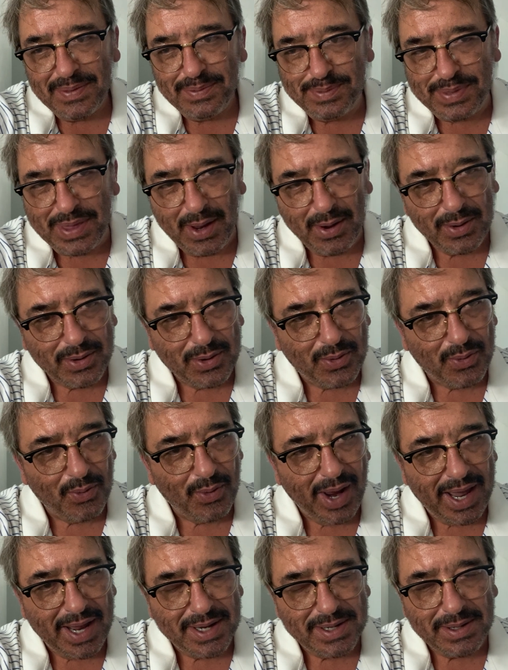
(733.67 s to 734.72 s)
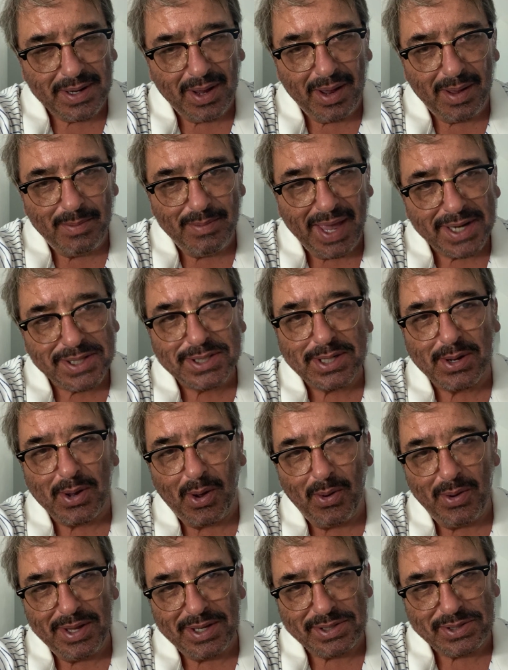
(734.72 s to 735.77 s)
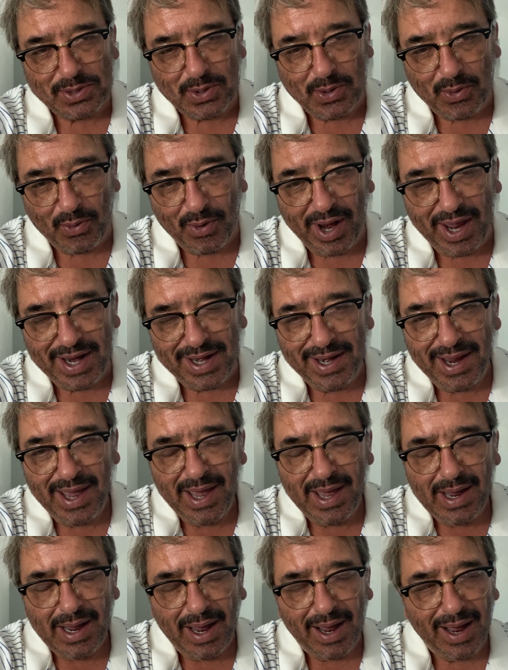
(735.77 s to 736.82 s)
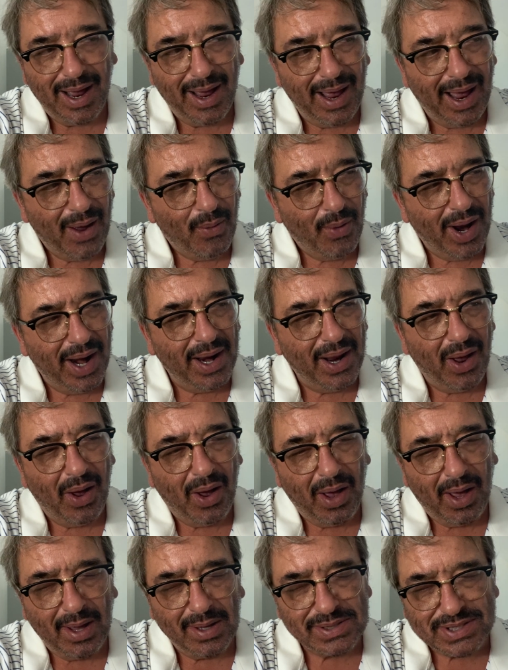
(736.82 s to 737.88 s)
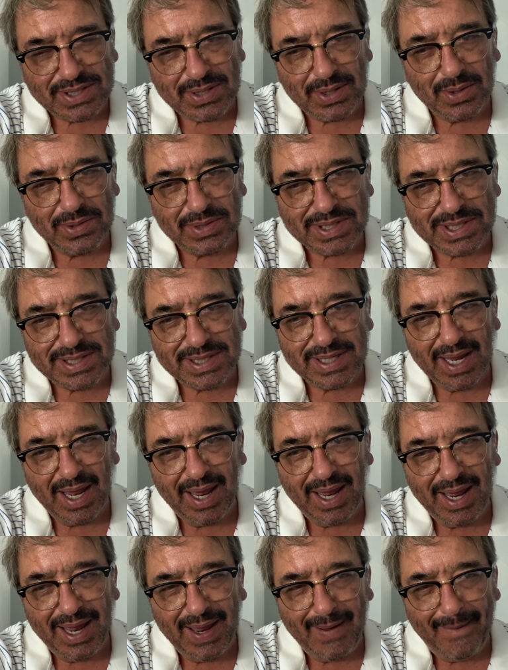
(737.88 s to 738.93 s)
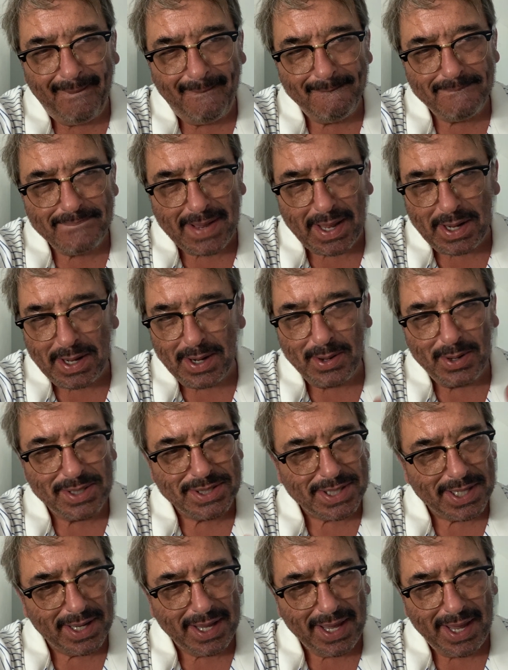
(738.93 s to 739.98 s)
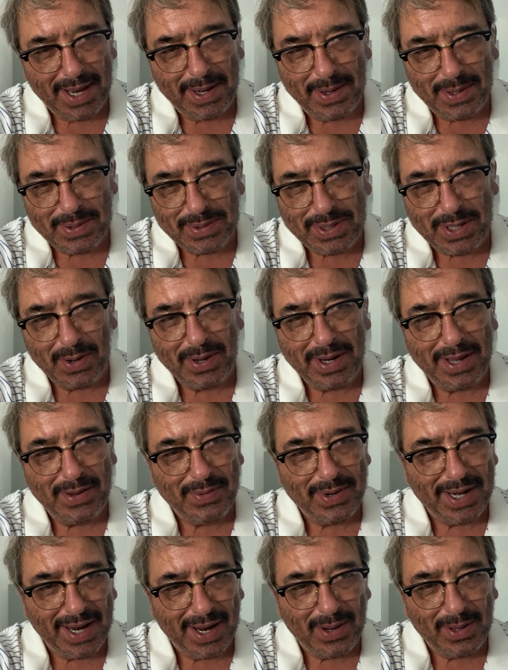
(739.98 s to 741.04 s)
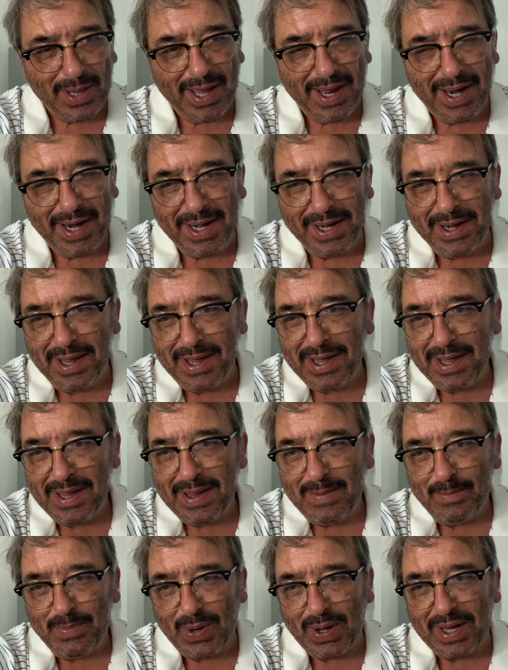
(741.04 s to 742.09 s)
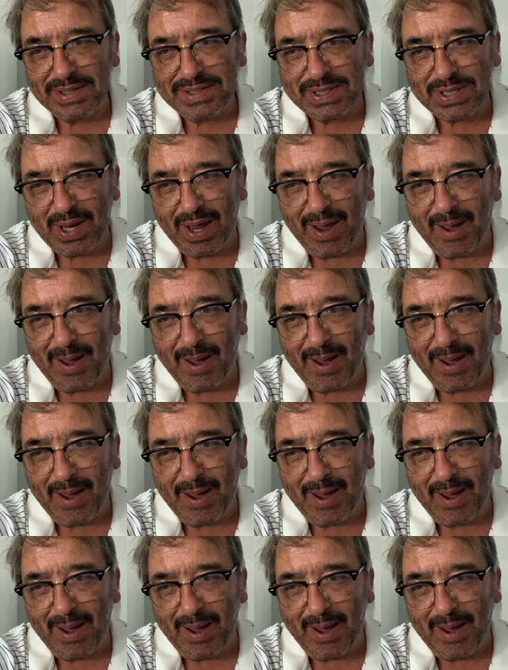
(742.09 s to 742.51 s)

They're great. Mexico is great. I want to also say, once again, don't have an outline, but